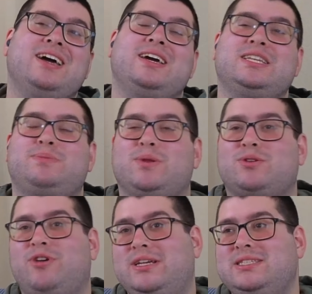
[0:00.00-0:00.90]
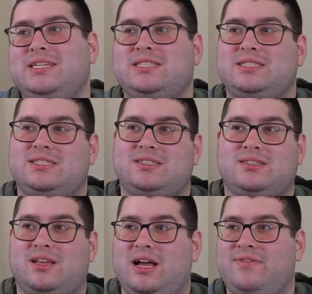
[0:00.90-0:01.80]
It's both crazy,
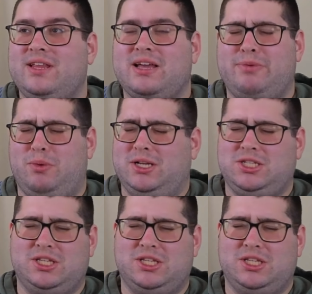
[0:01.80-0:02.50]
I feel like I've been watching